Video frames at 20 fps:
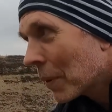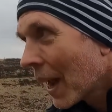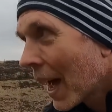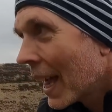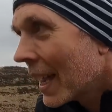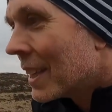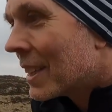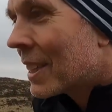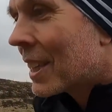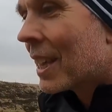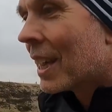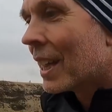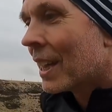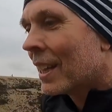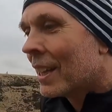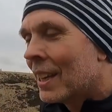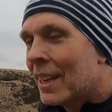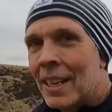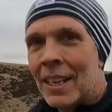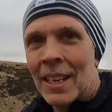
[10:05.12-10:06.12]
place
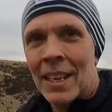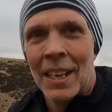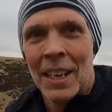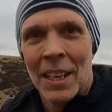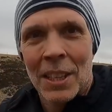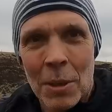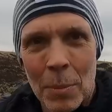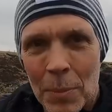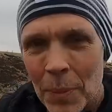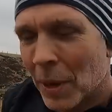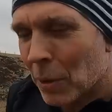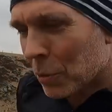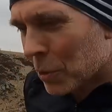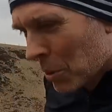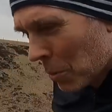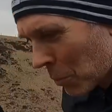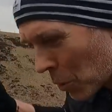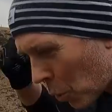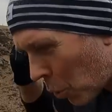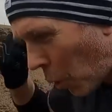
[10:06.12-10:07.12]
to build
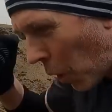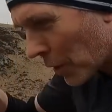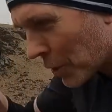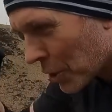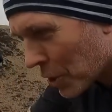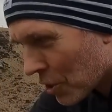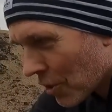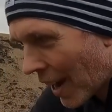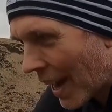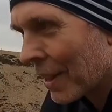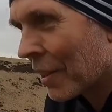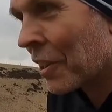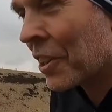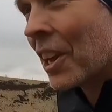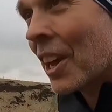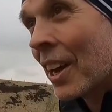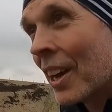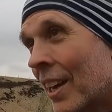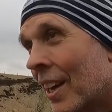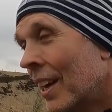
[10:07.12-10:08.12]
some quad strength.